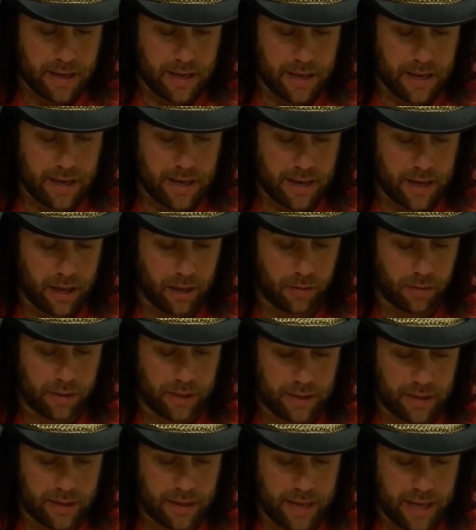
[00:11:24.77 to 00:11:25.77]
and
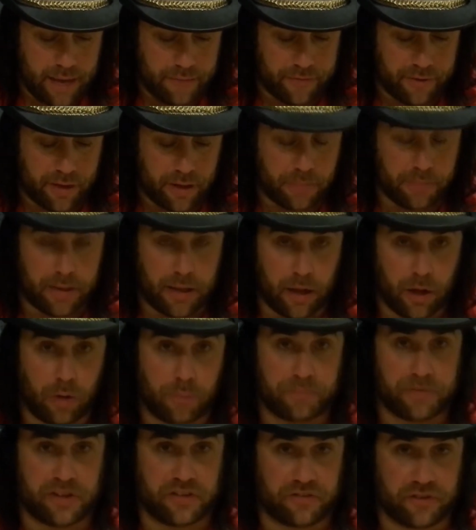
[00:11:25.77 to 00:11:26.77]
have him
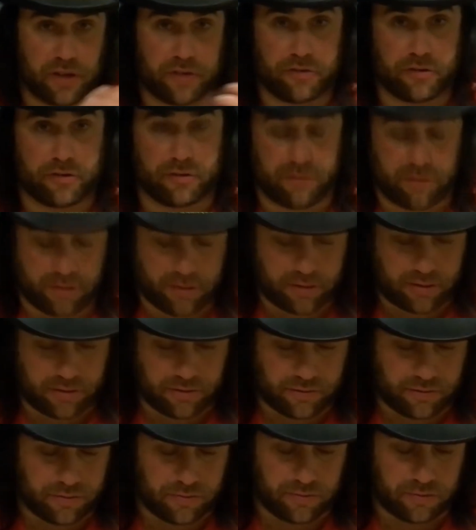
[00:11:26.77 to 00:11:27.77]
help these other
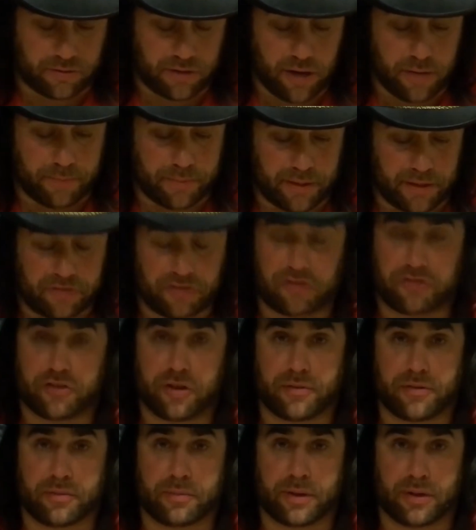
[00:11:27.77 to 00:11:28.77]
companies is
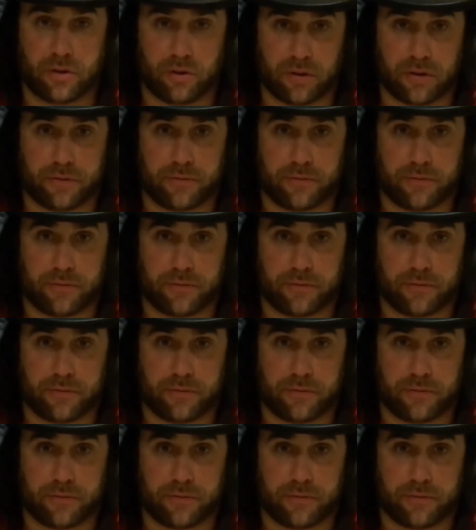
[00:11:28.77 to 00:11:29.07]
something to be looking